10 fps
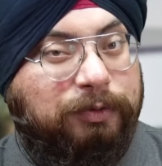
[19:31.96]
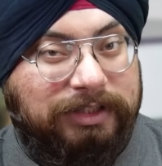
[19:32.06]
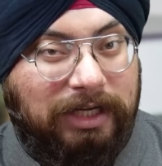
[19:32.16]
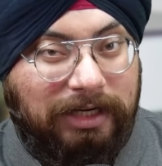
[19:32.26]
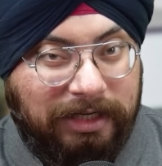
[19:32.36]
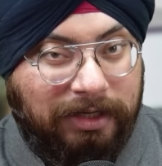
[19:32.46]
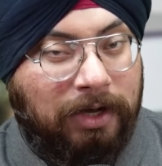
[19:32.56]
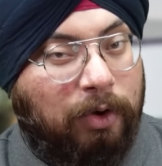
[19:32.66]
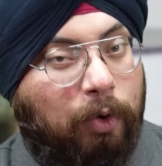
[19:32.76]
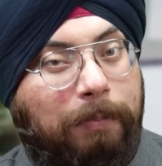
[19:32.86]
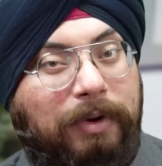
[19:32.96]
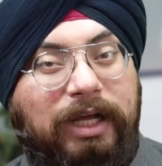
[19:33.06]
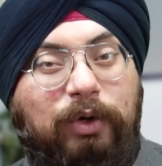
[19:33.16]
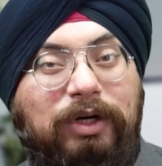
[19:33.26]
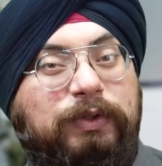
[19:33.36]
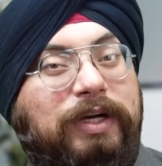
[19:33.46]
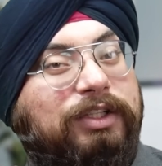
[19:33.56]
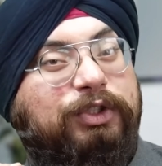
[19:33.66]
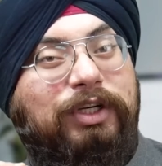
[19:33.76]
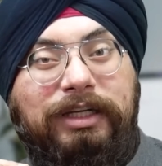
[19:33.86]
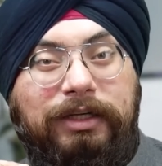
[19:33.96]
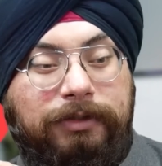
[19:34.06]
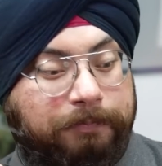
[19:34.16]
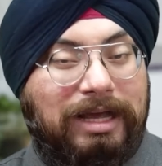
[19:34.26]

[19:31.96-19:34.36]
fiscal year or a particular financial year.